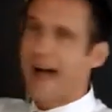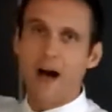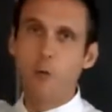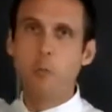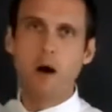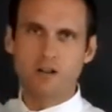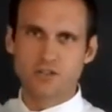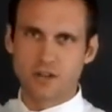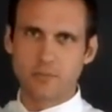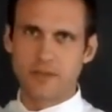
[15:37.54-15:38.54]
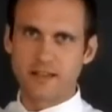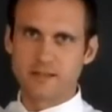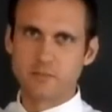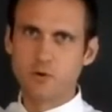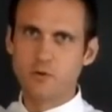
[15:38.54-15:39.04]
how much something is
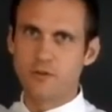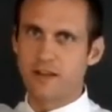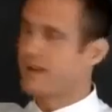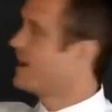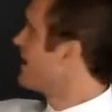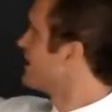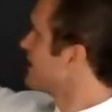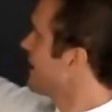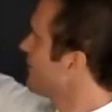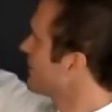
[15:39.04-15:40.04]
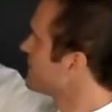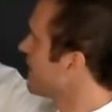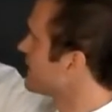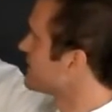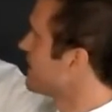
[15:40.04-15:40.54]
moving is
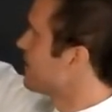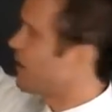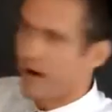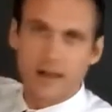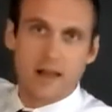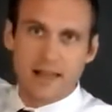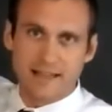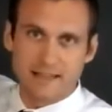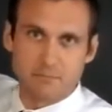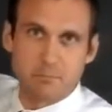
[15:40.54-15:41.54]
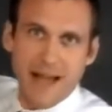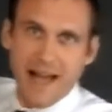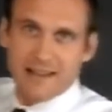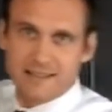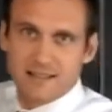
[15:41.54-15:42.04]
emphasized by its
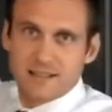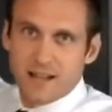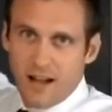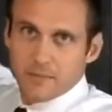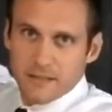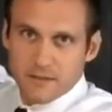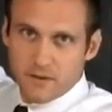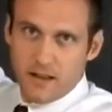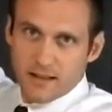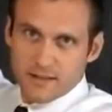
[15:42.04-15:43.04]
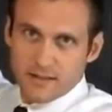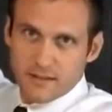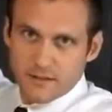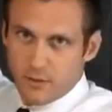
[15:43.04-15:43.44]
mass times its velocity. So